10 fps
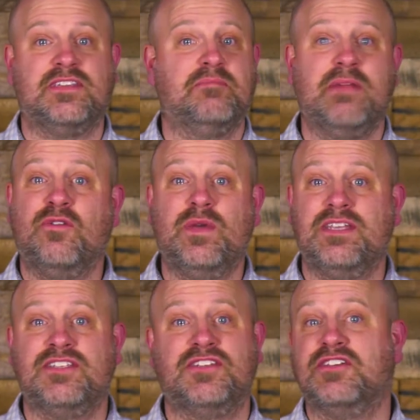and bear
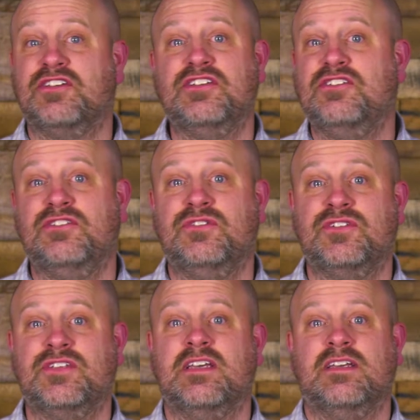witness to the good
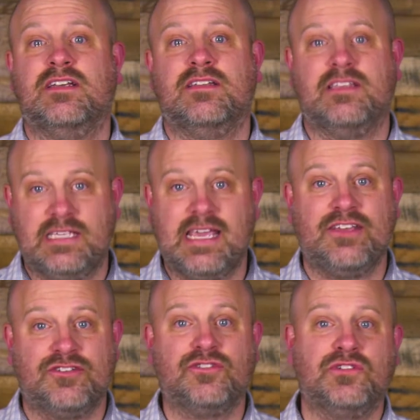news that the
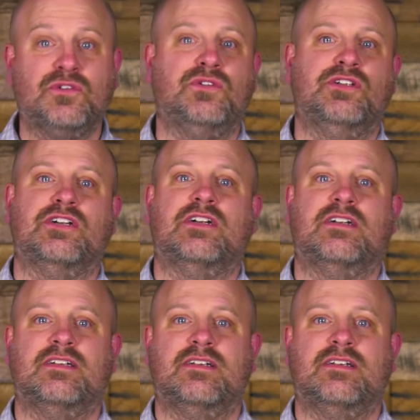angel told her,